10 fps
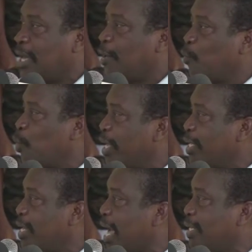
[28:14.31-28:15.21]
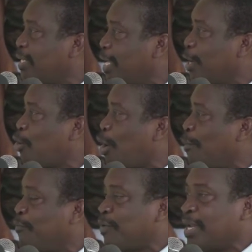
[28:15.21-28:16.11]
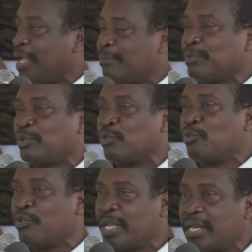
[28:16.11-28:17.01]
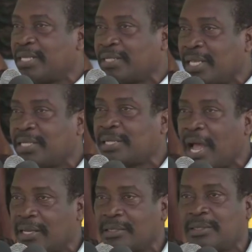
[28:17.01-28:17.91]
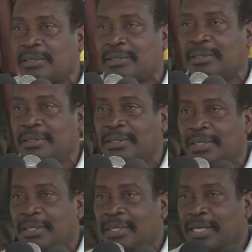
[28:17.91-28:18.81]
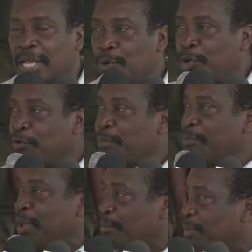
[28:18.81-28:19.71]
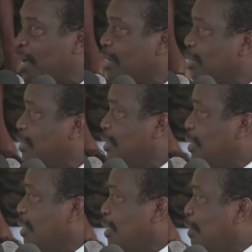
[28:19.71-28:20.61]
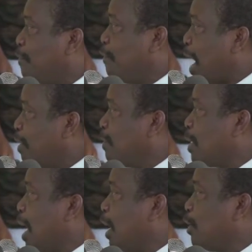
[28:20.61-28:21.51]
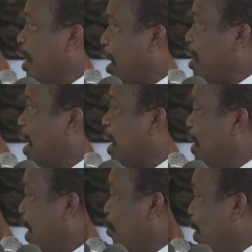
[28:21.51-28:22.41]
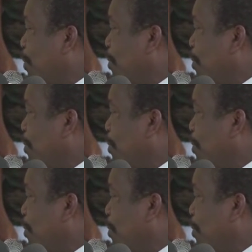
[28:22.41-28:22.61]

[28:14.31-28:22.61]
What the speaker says: And when that day come for them to really say thanks, they will remember the 5-star general and they will